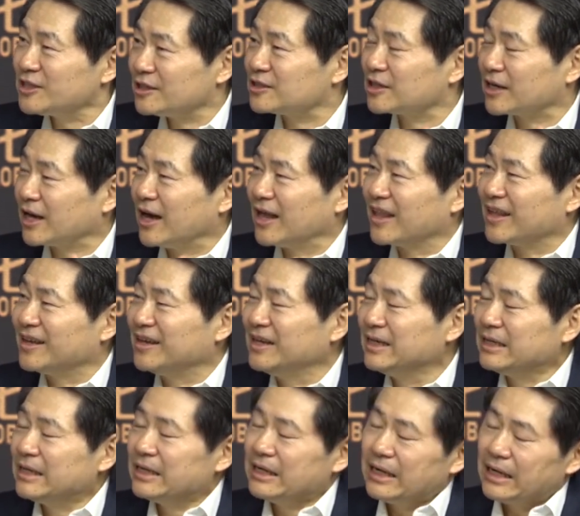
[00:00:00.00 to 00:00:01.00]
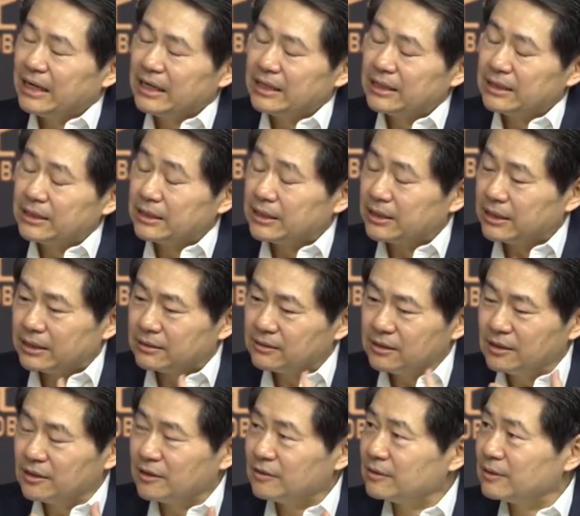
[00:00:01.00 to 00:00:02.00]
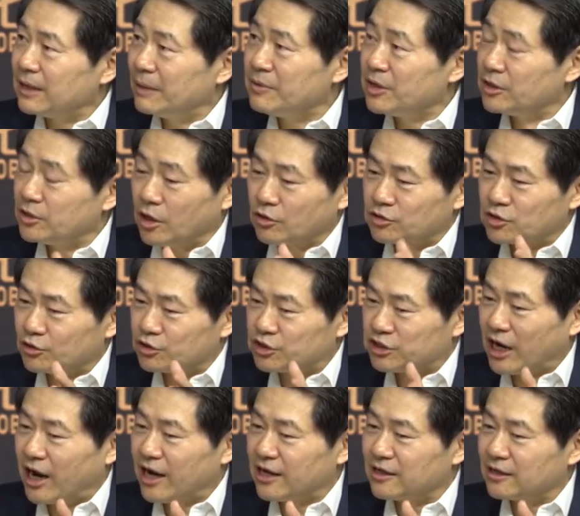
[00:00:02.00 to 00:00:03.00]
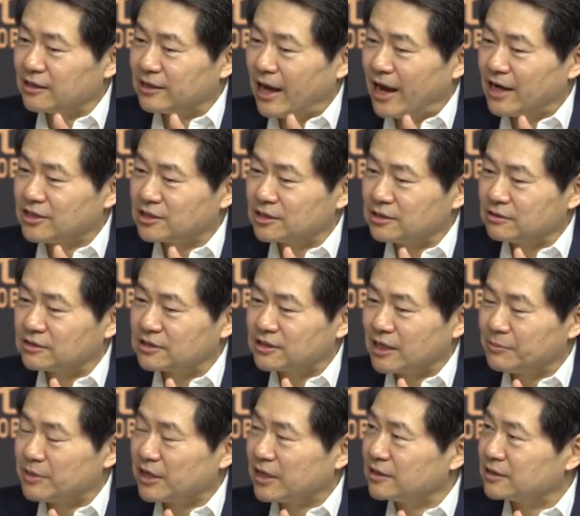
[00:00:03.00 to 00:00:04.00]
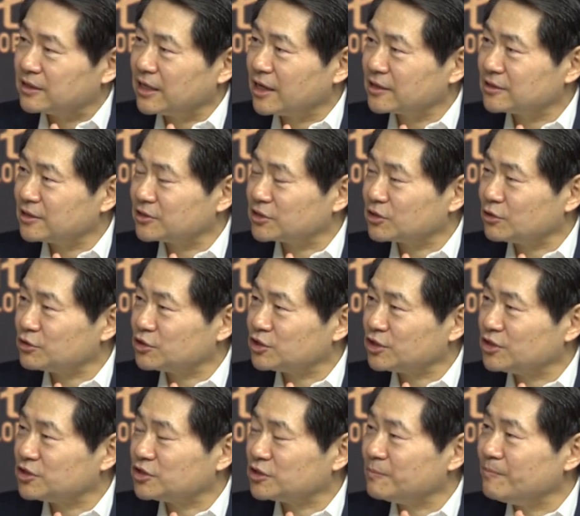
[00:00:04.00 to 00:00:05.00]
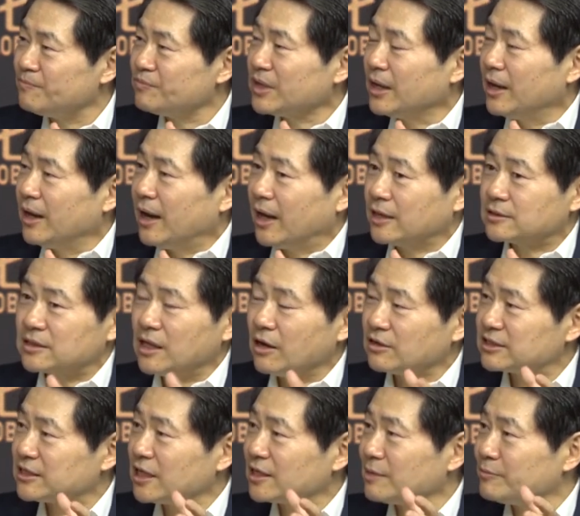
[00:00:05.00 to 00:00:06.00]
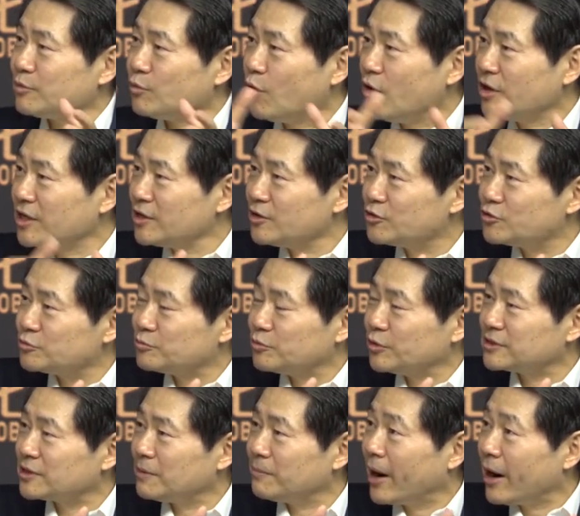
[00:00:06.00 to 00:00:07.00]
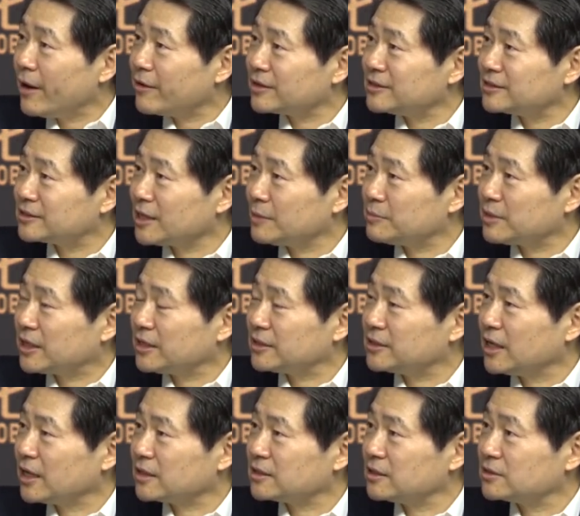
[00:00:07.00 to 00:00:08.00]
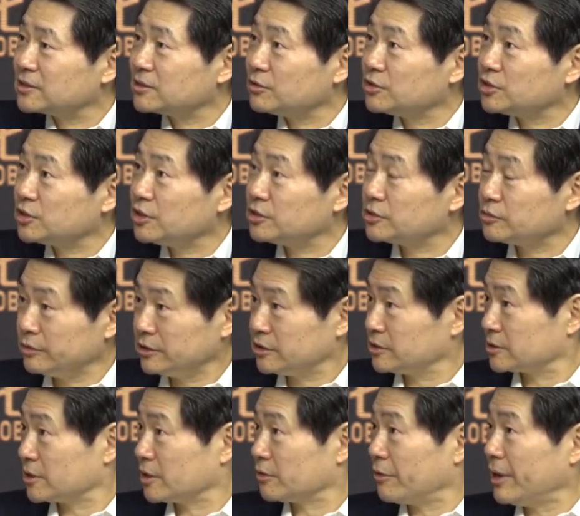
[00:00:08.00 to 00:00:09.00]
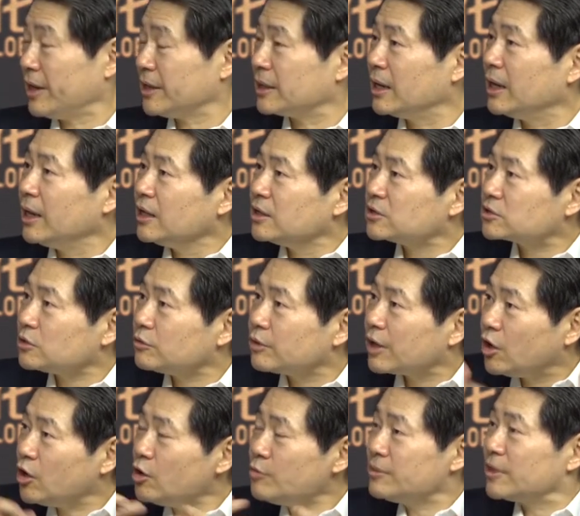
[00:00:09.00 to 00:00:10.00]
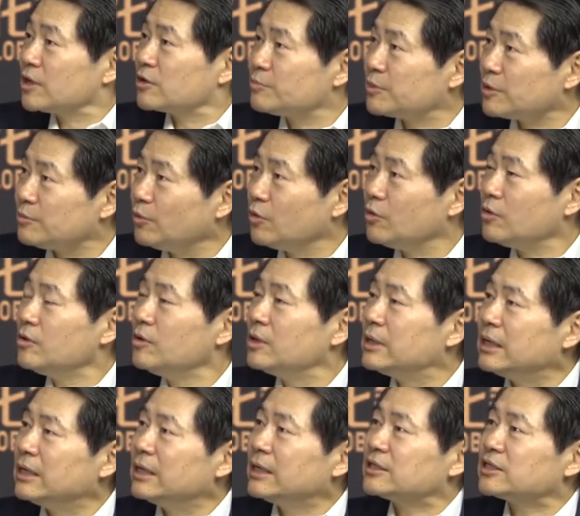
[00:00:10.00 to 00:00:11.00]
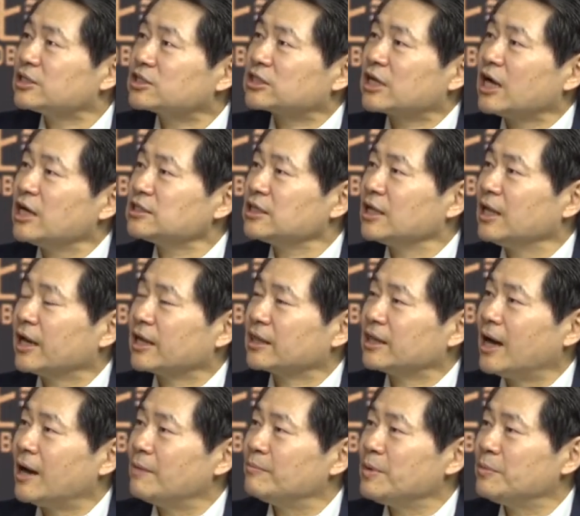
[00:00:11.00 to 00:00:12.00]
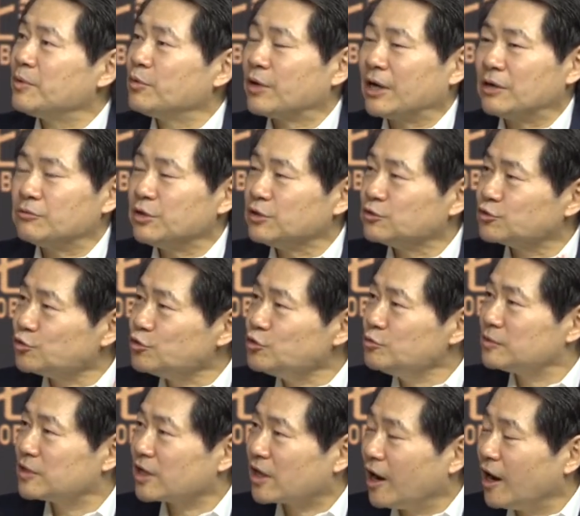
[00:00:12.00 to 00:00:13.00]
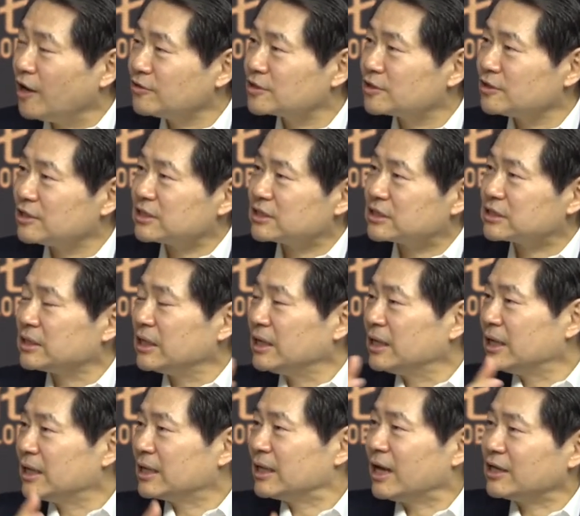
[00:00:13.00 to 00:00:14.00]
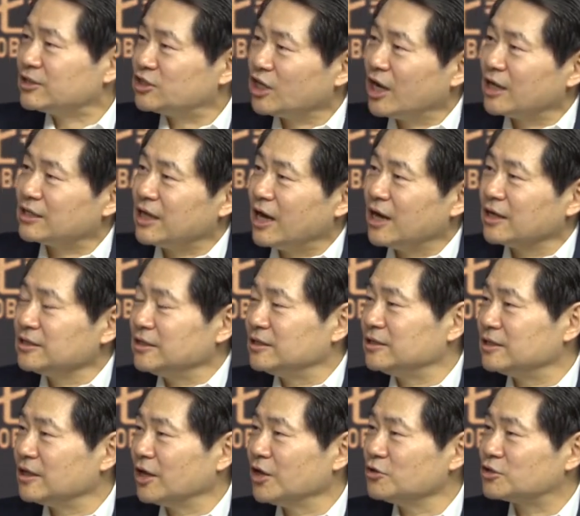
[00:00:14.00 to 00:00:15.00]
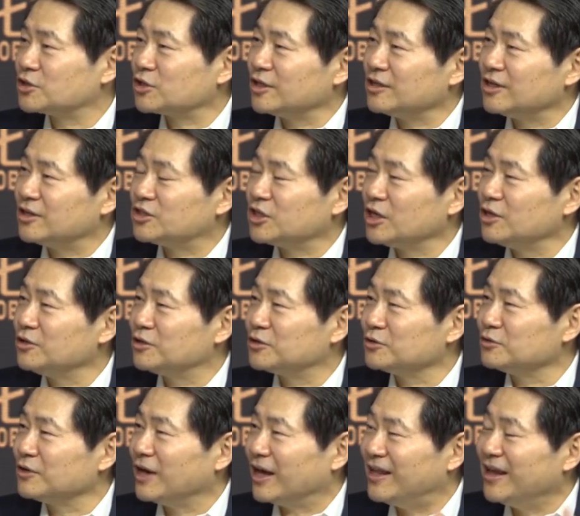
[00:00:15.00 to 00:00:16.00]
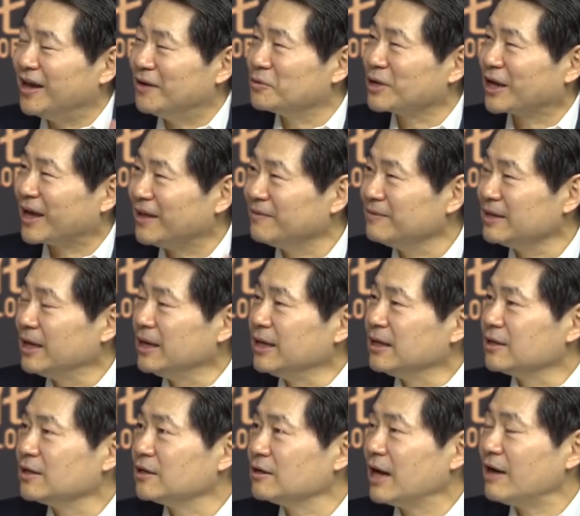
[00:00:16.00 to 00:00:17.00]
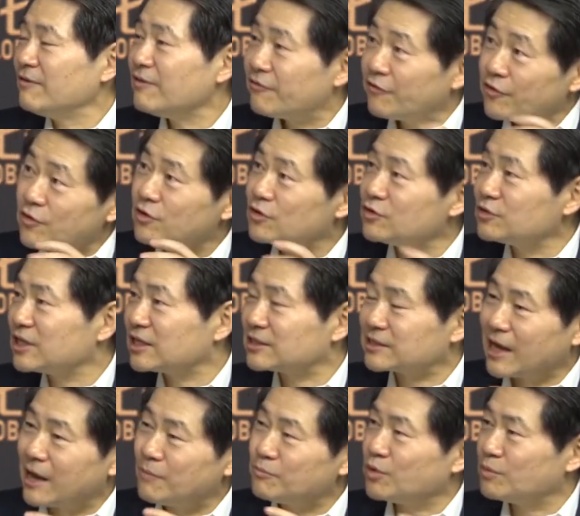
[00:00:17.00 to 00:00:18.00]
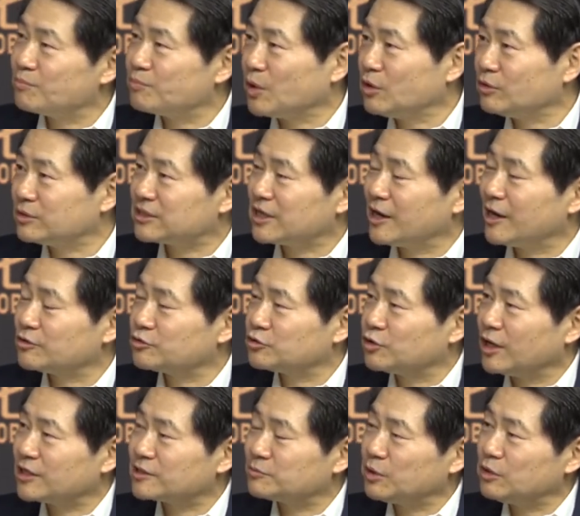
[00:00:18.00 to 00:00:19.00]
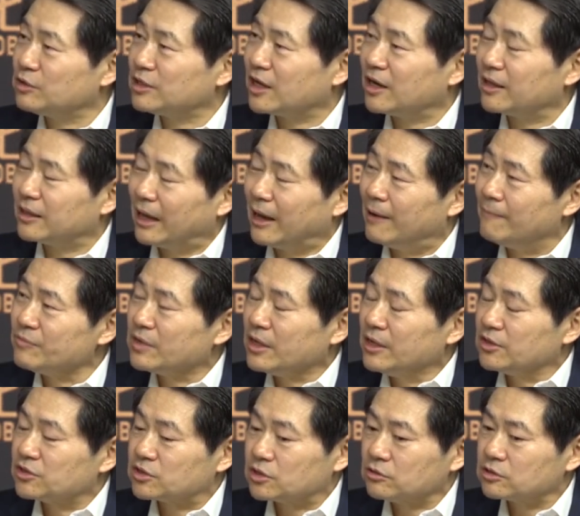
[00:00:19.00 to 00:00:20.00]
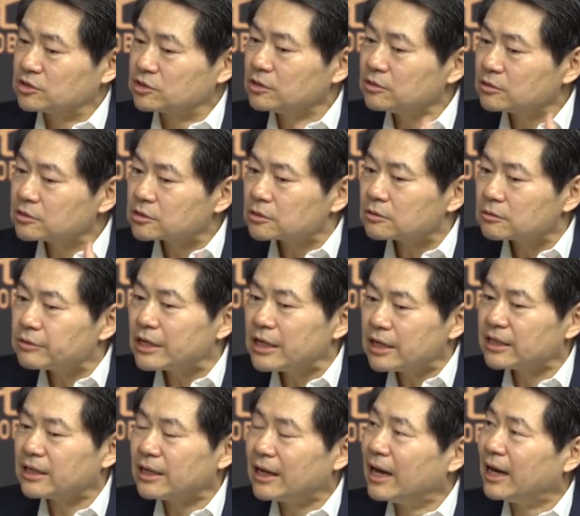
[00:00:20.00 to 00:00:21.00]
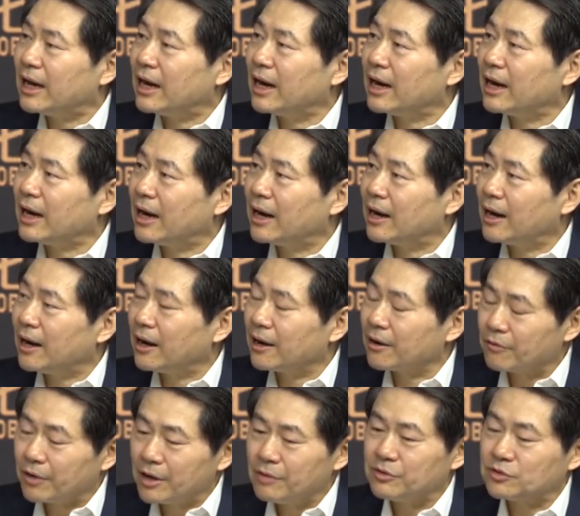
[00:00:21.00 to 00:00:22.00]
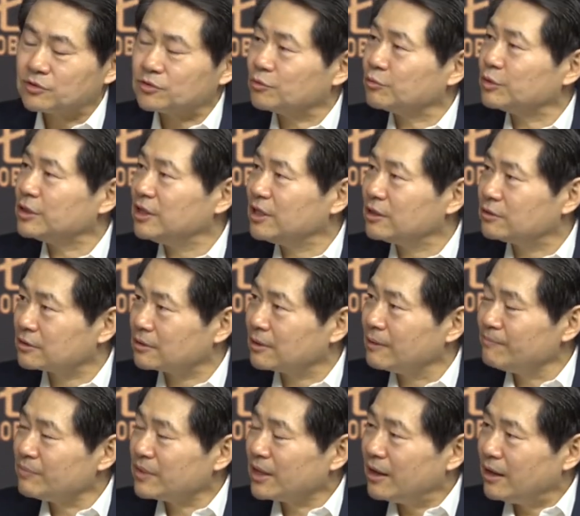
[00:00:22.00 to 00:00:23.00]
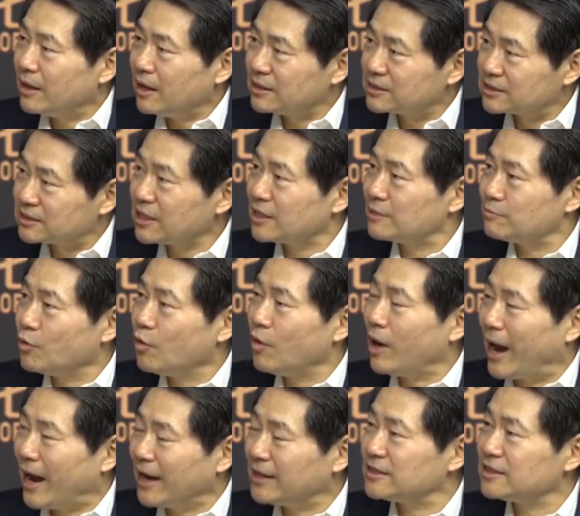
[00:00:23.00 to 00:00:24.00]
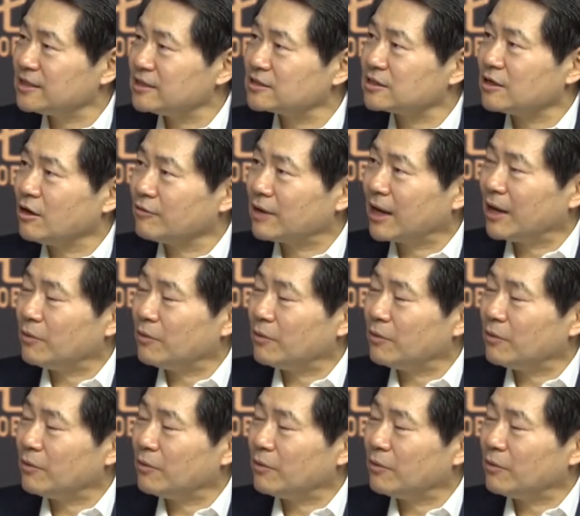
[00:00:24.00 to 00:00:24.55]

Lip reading: together. You know, I mean, also China National Semiconductor Association has now set up a working group with American Semiconductor Association, which is great. So we hope there'll be more discussion like that. Maybe we can resume the consulates that shut down in Houston and Chengdu, and then we can, you know, have a few good examples, build trust building on that. So really, I agree with you. We need to seek more ideas of